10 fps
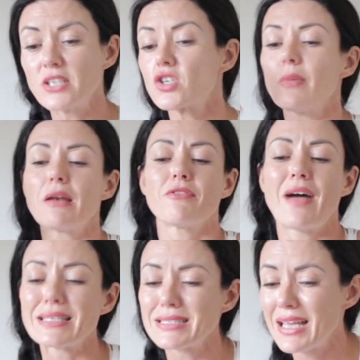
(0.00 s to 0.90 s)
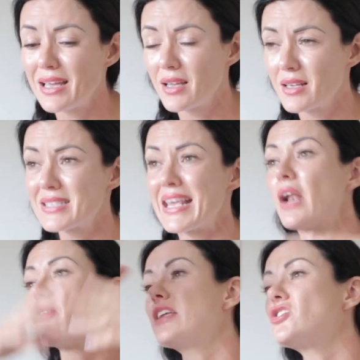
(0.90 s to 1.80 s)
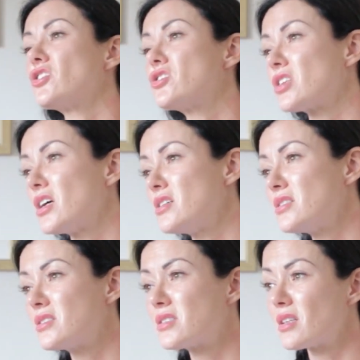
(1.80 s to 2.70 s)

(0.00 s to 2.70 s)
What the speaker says: intermittent fasting, celery juices,